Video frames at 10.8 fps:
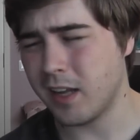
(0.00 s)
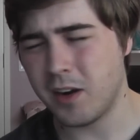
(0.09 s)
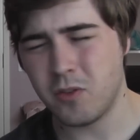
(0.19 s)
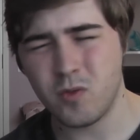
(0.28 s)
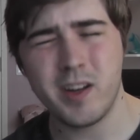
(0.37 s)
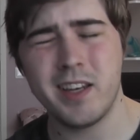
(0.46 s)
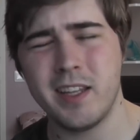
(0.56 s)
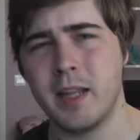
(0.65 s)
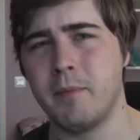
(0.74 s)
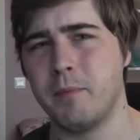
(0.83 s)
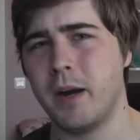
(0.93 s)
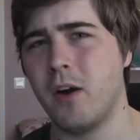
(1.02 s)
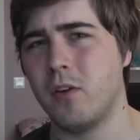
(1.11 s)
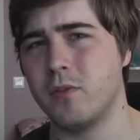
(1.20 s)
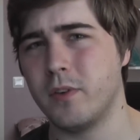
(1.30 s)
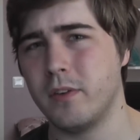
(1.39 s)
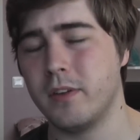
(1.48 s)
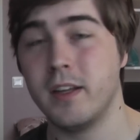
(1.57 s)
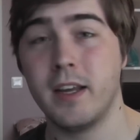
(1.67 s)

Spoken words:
are really damn powerful,